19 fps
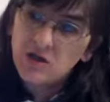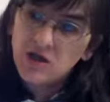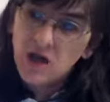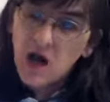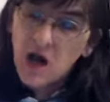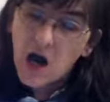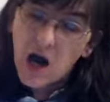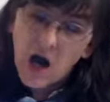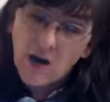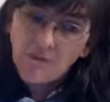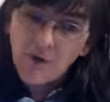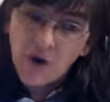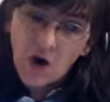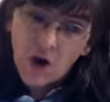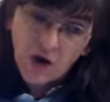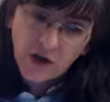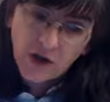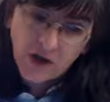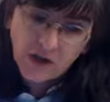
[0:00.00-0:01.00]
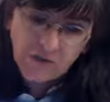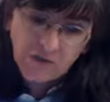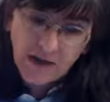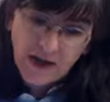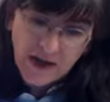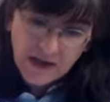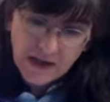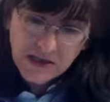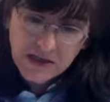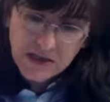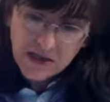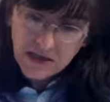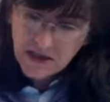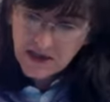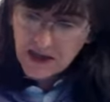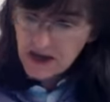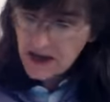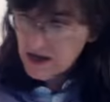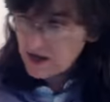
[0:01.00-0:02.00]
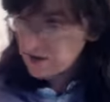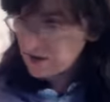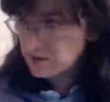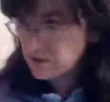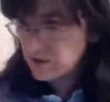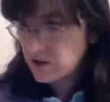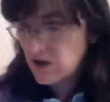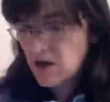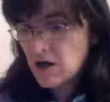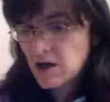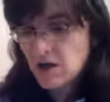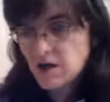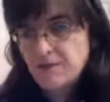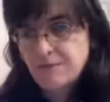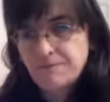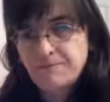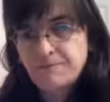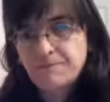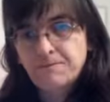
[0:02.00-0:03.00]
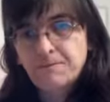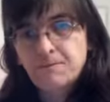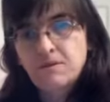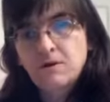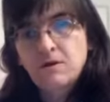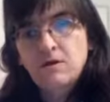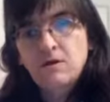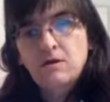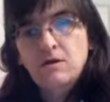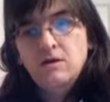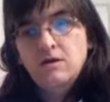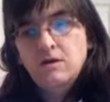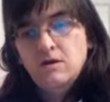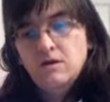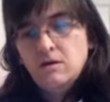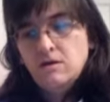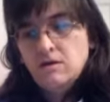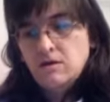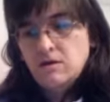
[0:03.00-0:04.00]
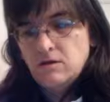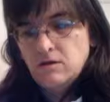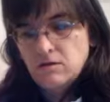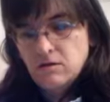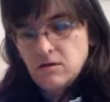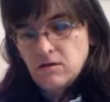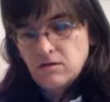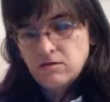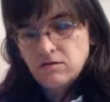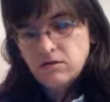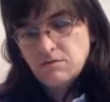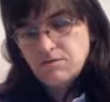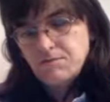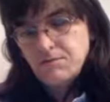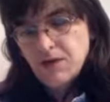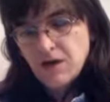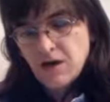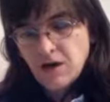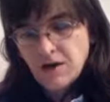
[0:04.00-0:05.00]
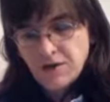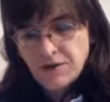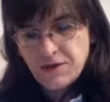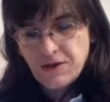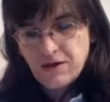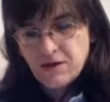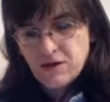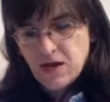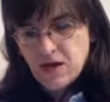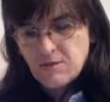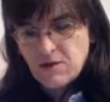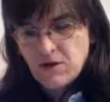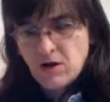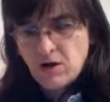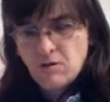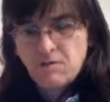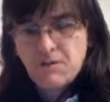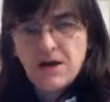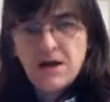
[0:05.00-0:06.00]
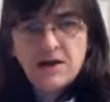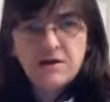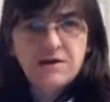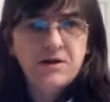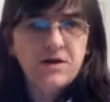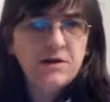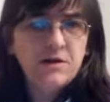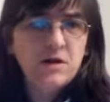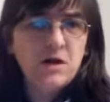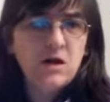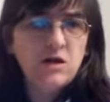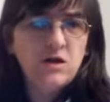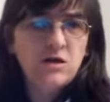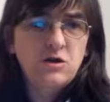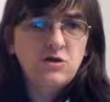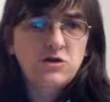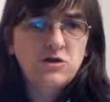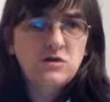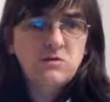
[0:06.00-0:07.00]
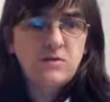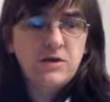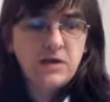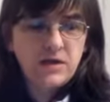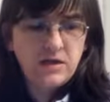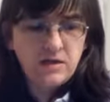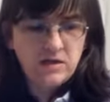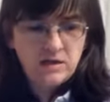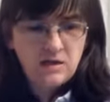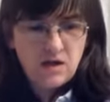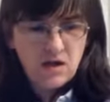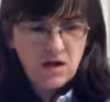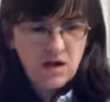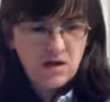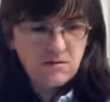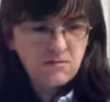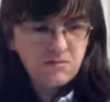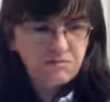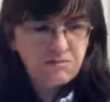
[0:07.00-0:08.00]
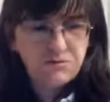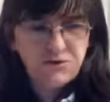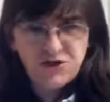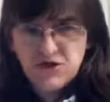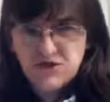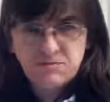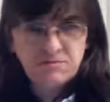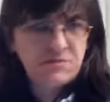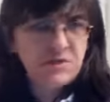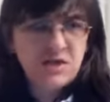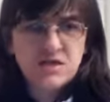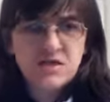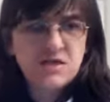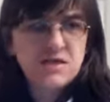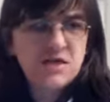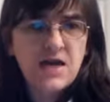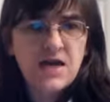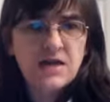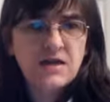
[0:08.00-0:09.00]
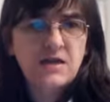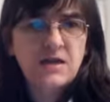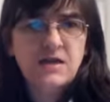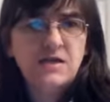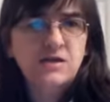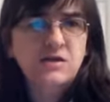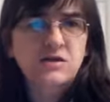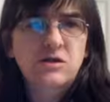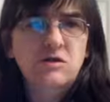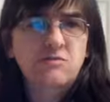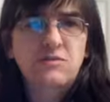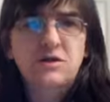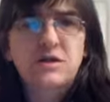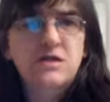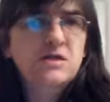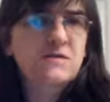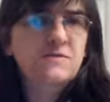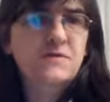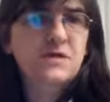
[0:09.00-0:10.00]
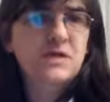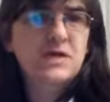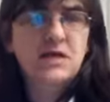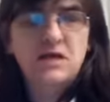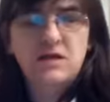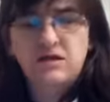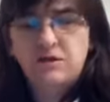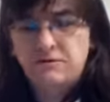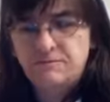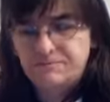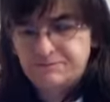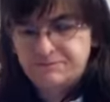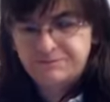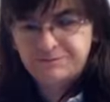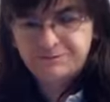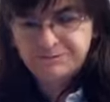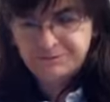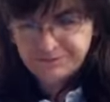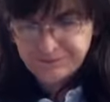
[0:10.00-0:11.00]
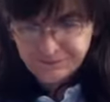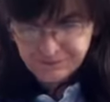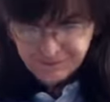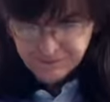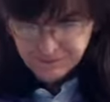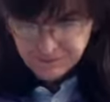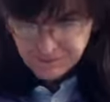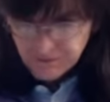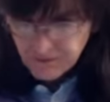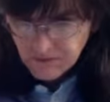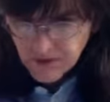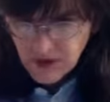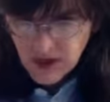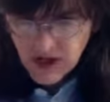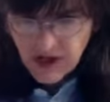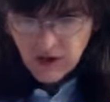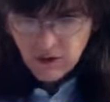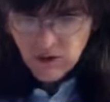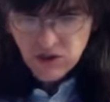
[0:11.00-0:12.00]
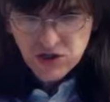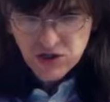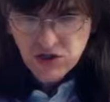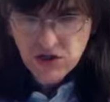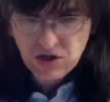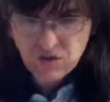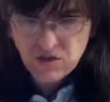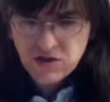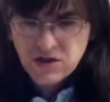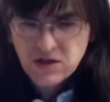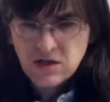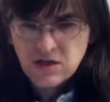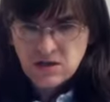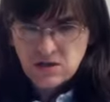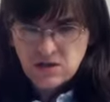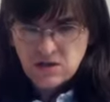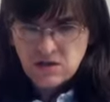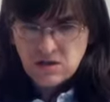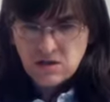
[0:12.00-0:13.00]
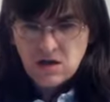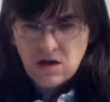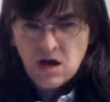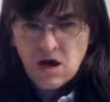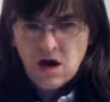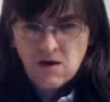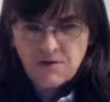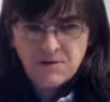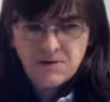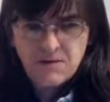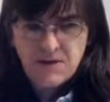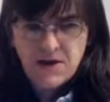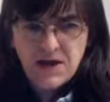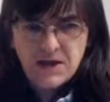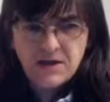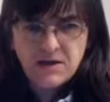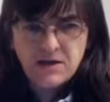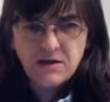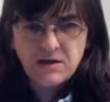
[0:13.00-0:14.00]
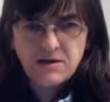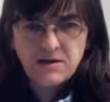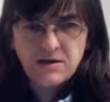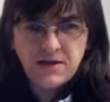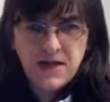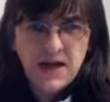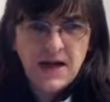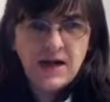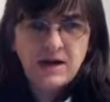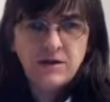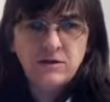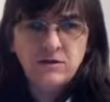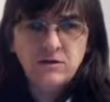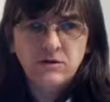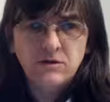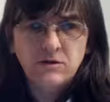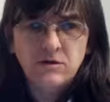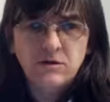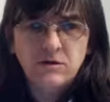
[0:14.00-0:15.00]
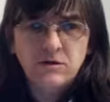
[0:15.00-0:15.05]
but I think I'm a lot better than I used to be, just because of techniques, not because of skill. And I wish I was half a painter now back then. Does that make sense? I wish I was